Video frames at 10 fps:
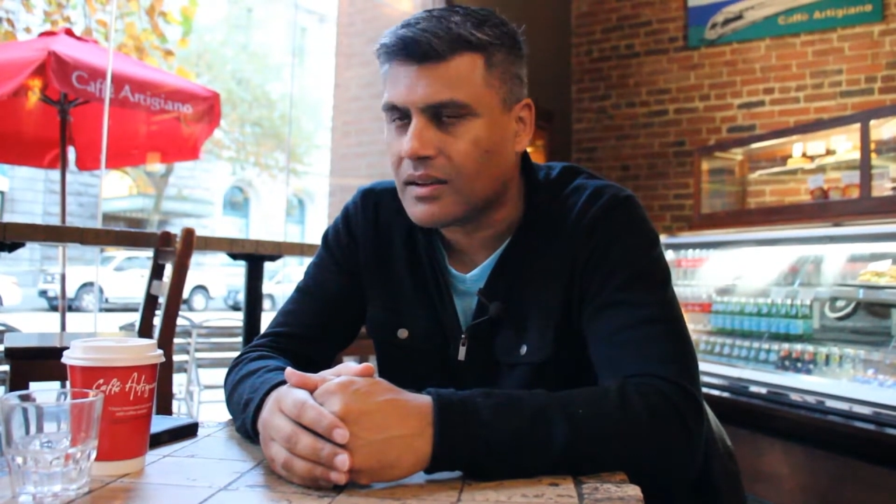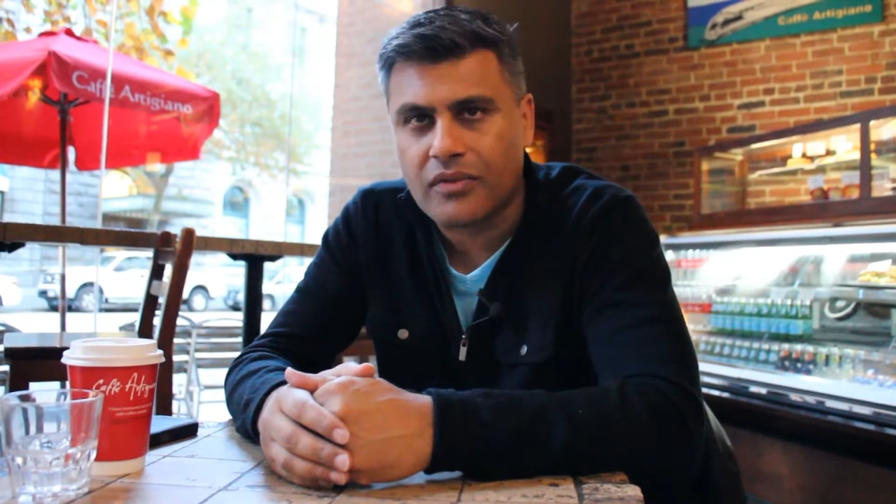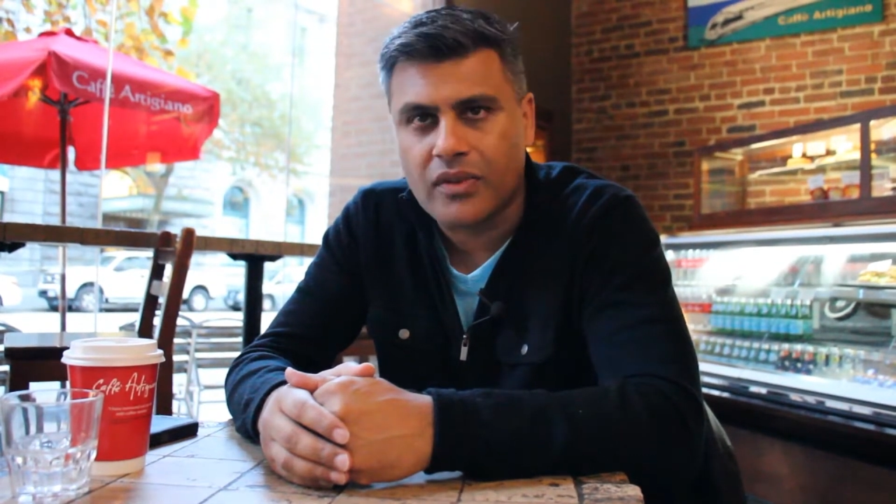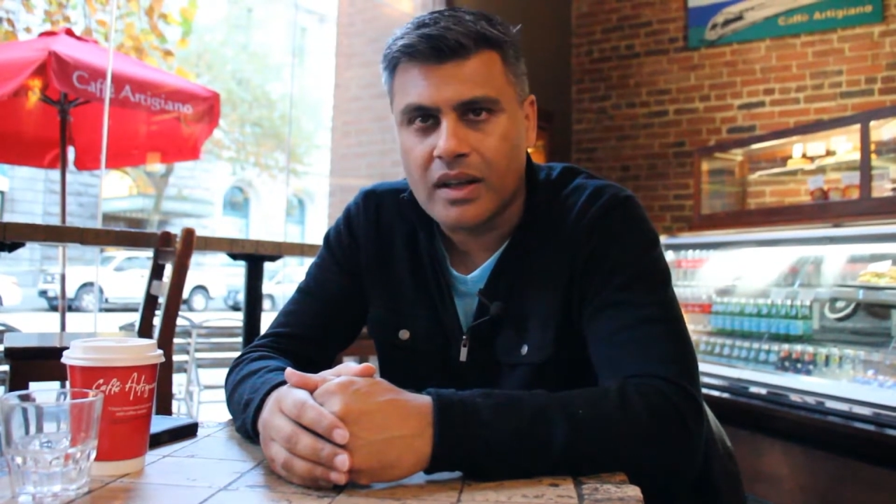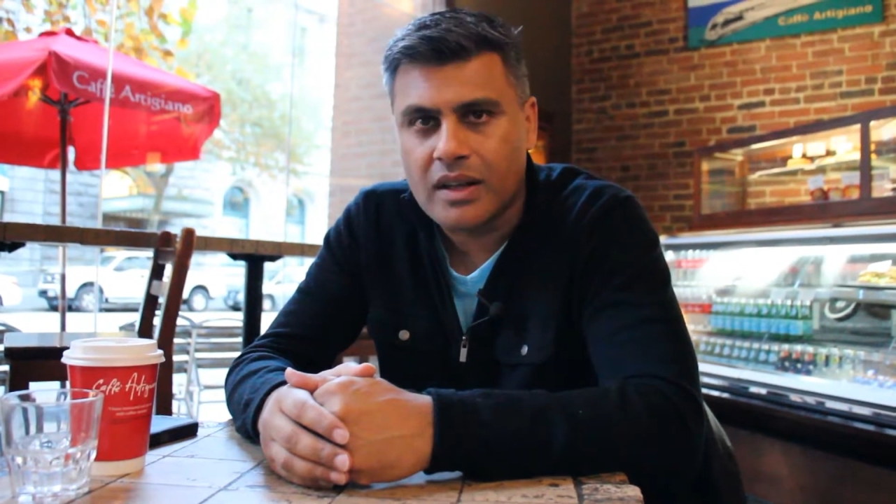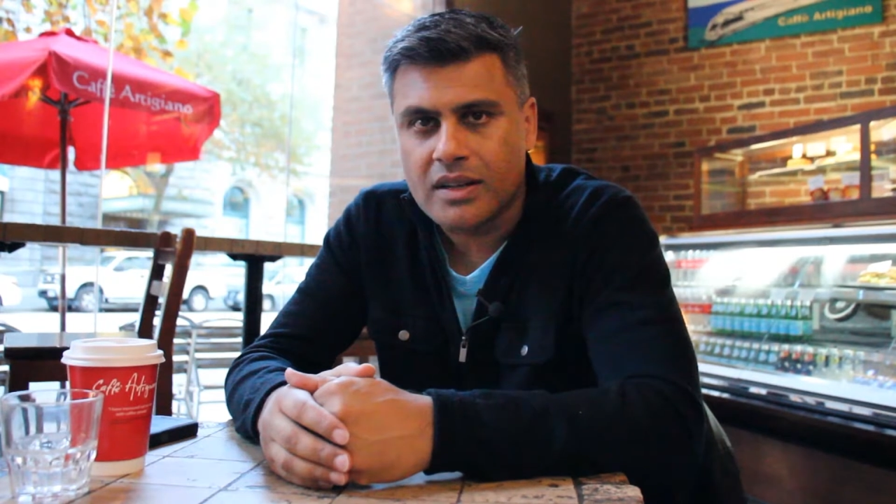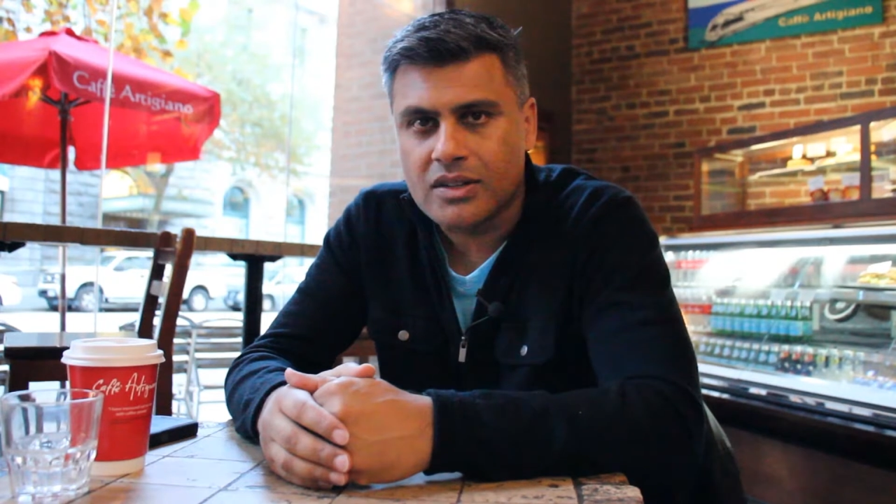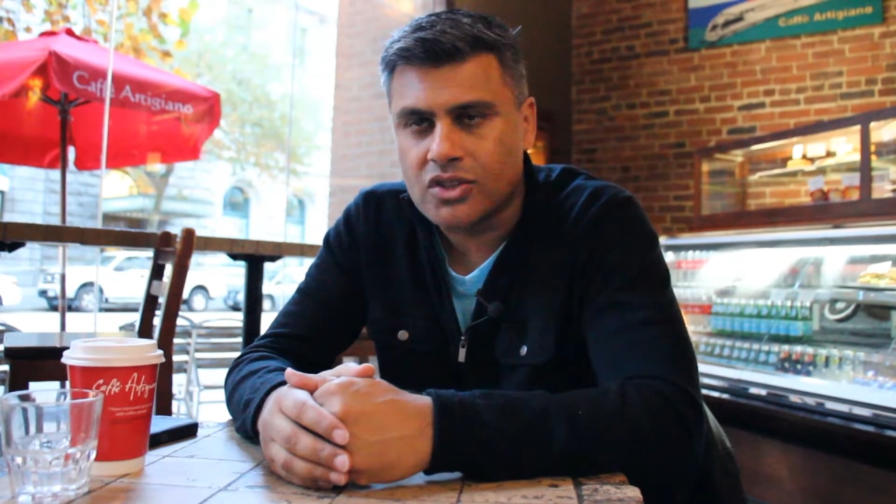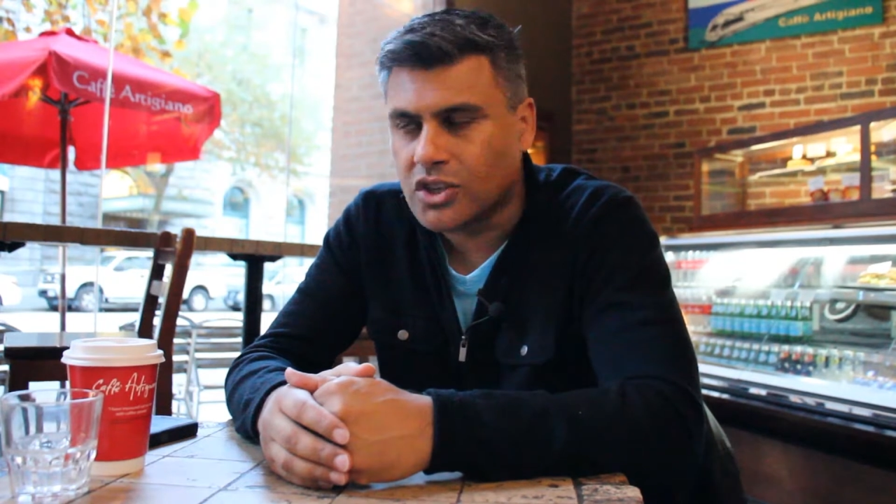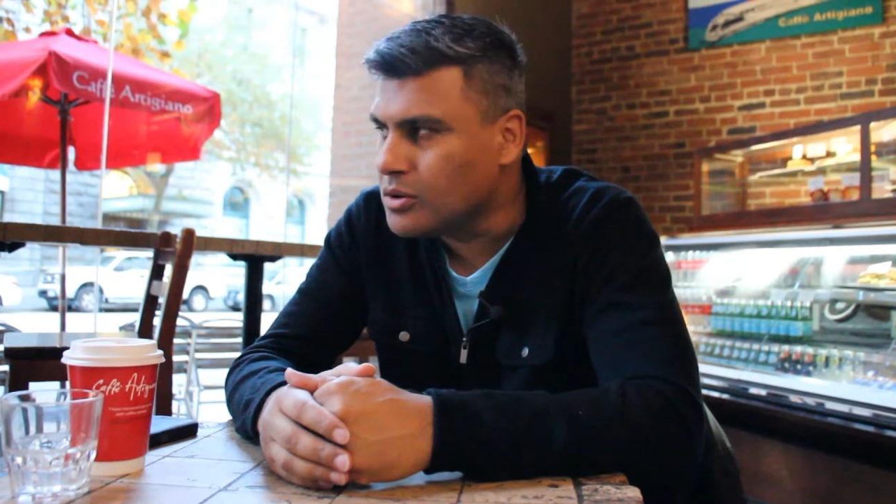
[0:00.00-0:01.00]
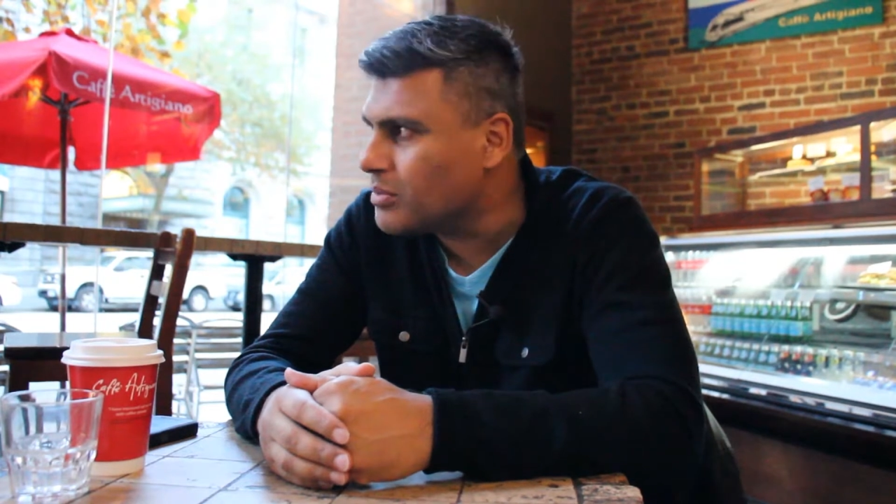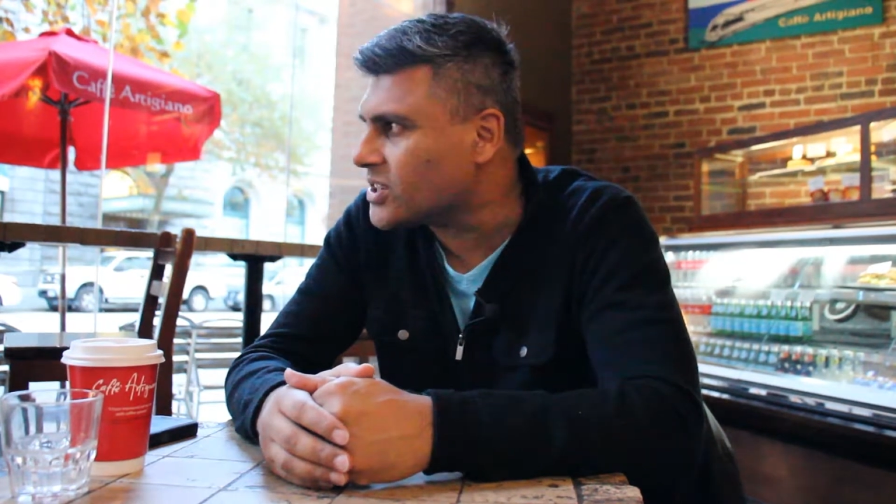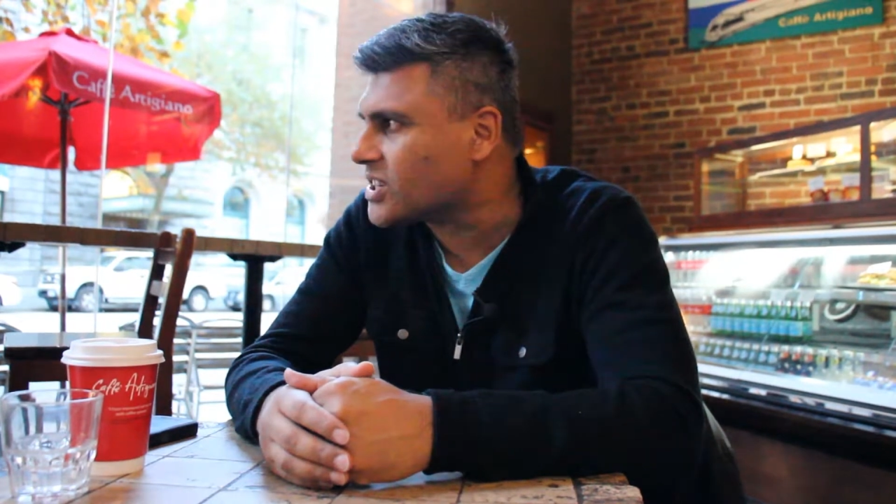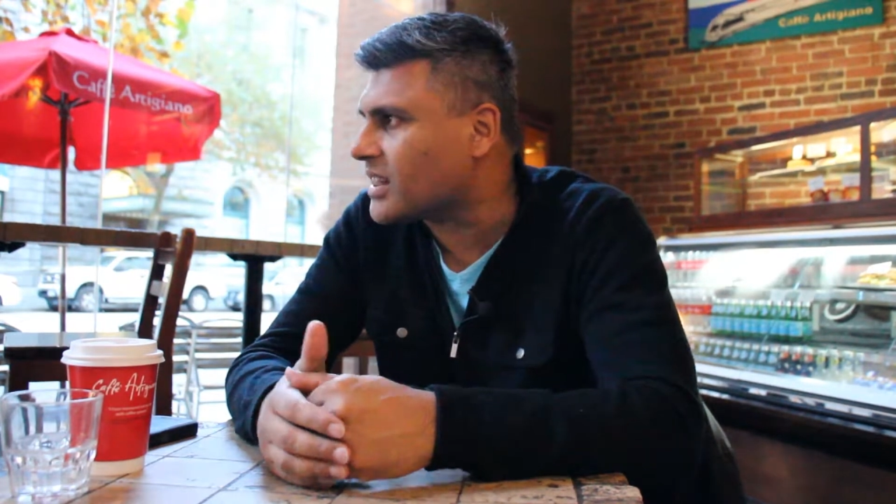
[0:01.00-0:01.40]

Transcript: of too much.